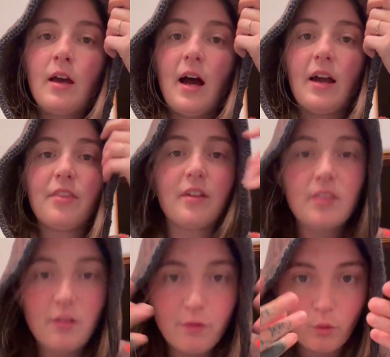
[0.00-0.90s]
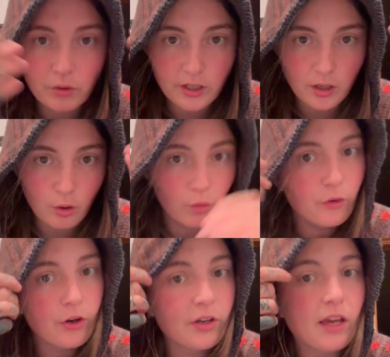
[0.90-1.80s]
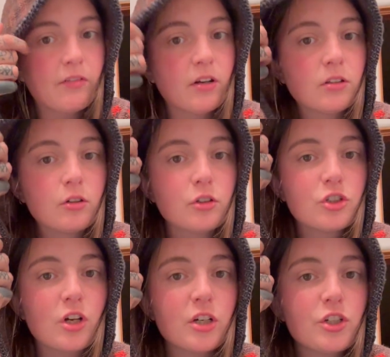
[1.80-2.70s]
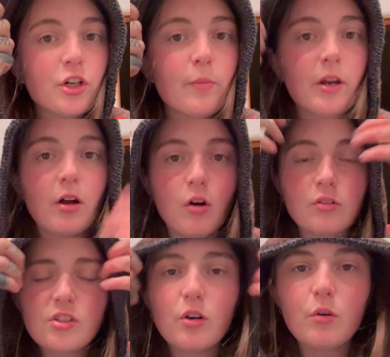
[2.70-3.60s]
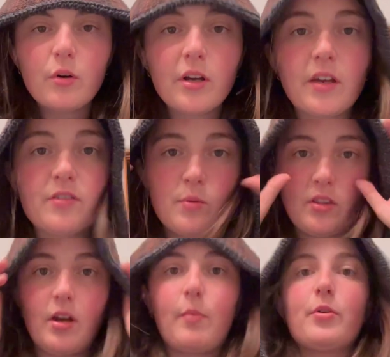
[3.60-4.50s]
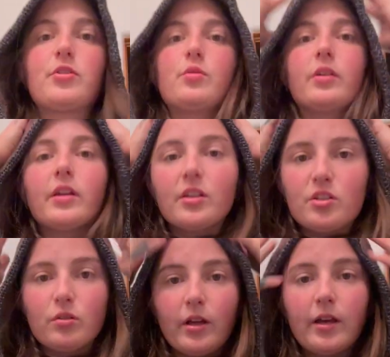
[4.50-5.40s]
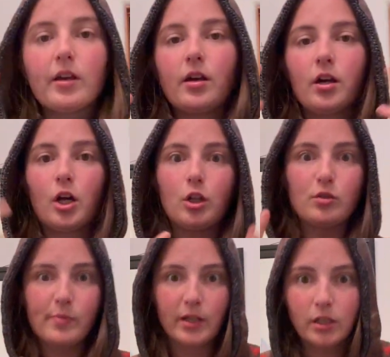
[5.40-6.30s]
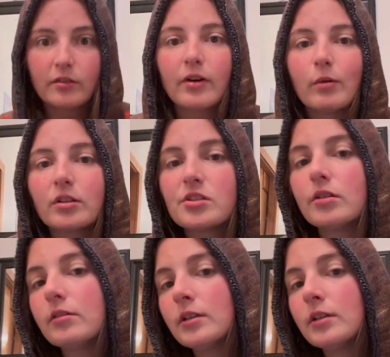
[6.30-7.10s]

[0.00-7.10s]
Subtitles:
I think that folding it over gave it a little structure, but it also gives me the opportunity to like close my hood if I want to.